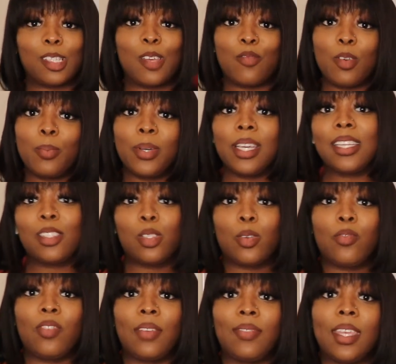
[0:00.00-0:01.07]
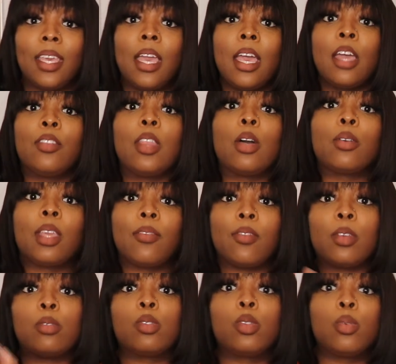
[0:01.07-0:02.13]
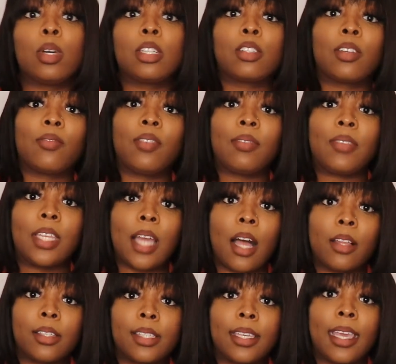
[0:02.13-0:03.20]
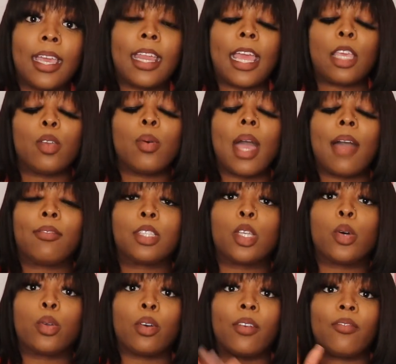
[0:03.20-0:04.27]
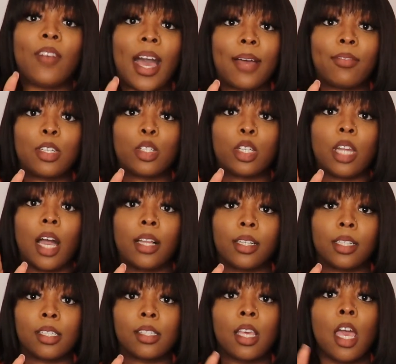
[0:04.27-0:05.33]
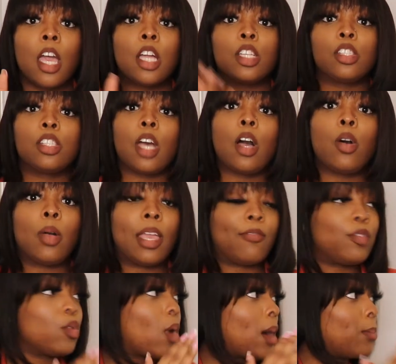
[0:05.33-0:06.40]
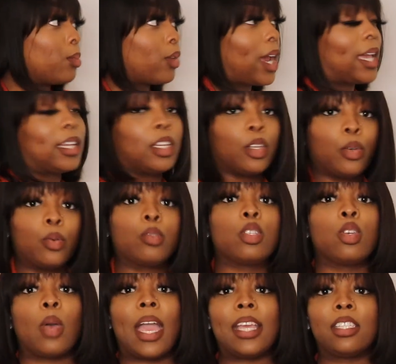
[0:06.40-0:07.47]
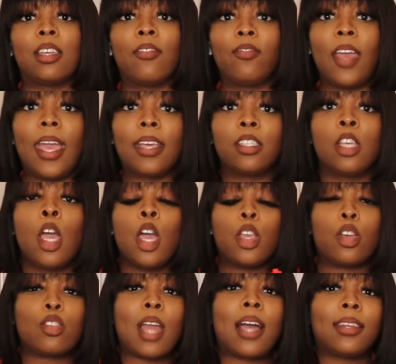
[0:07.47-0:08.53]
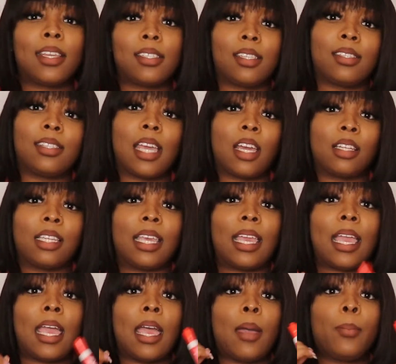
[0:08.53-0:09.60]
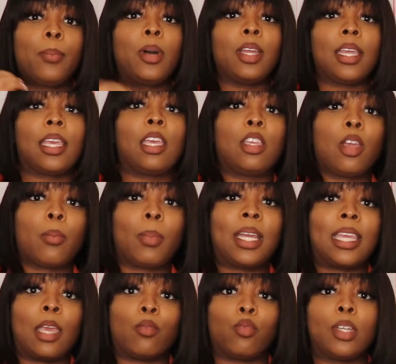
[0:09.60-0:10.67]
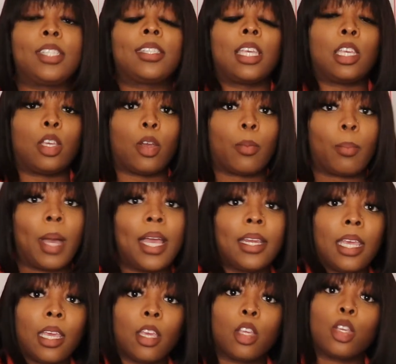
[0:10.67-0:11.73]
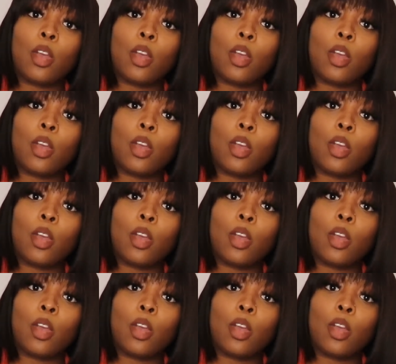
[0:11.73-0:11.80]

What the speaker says: So if you put in $250, they'll give you $250 again, and you will have a total of $500. So if you are brand new to HFX, you're not necessarily putting in your money and risking your money.